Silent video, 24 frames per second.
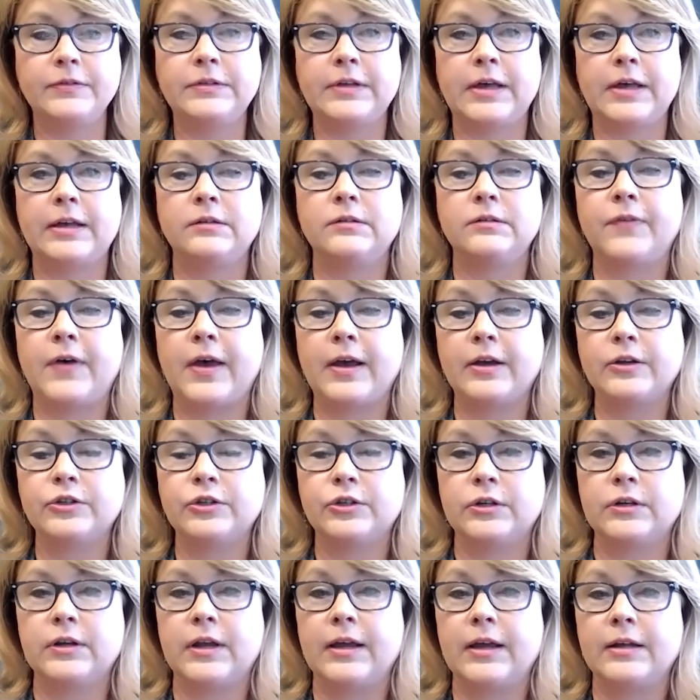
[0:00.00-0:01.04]

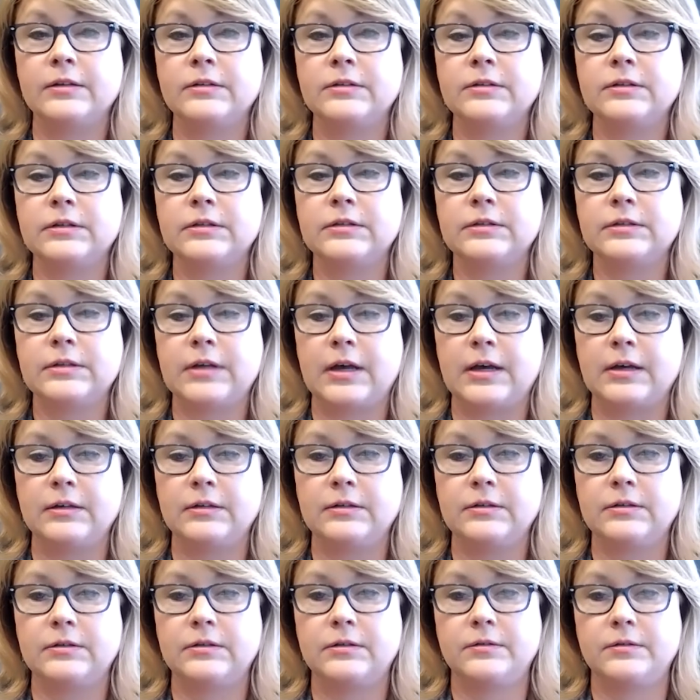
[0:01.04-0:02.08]
satisfaction and
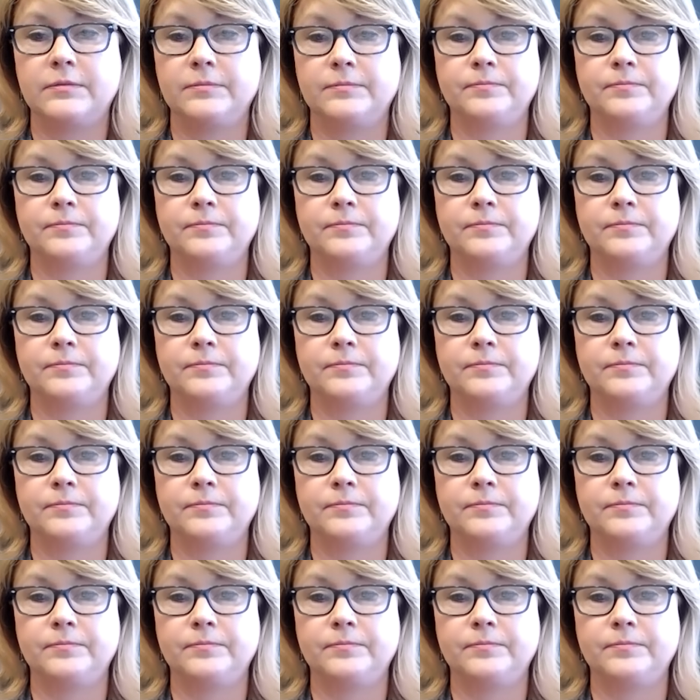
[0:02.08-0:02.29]
success.